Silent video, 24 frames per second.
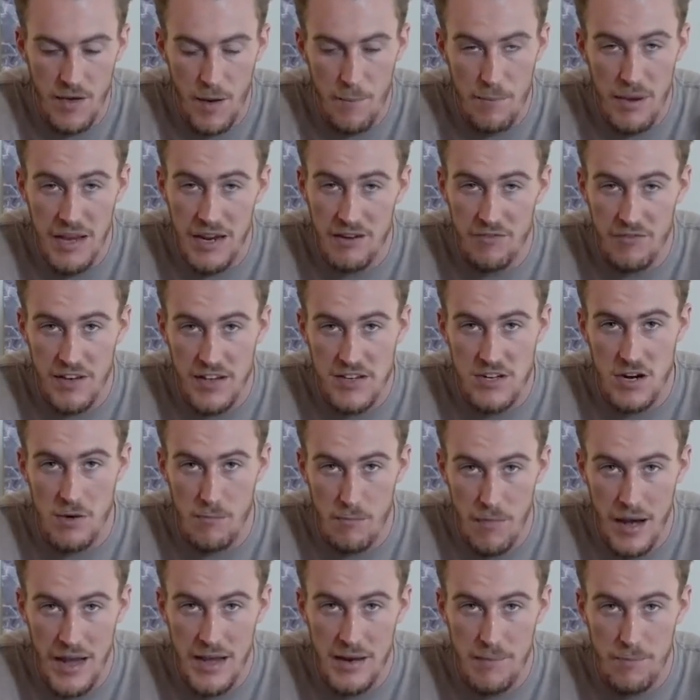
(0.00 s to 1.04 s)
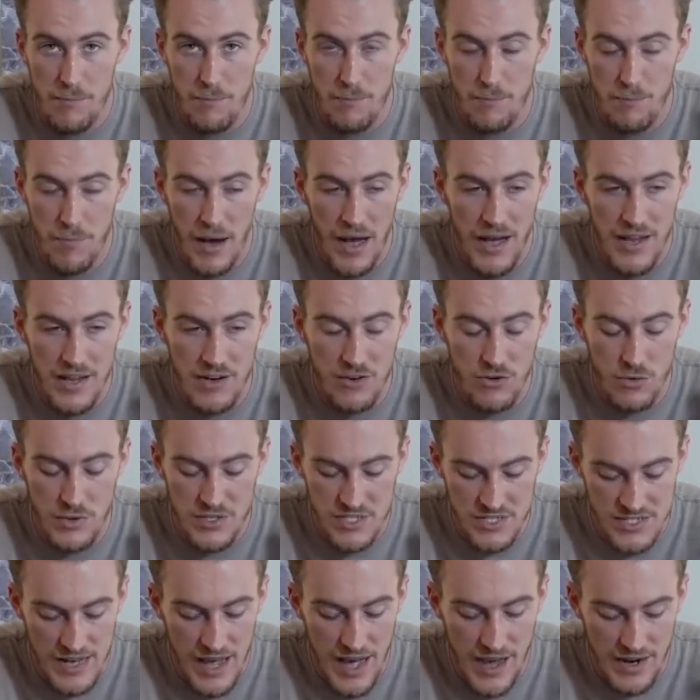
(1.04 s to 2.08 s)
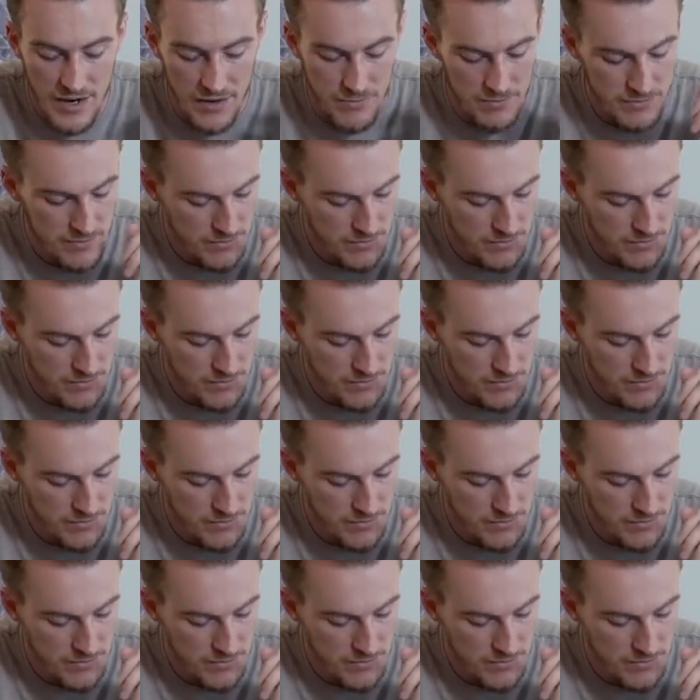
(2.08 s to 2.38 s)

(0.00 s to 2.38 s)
big investor might buy into a stock.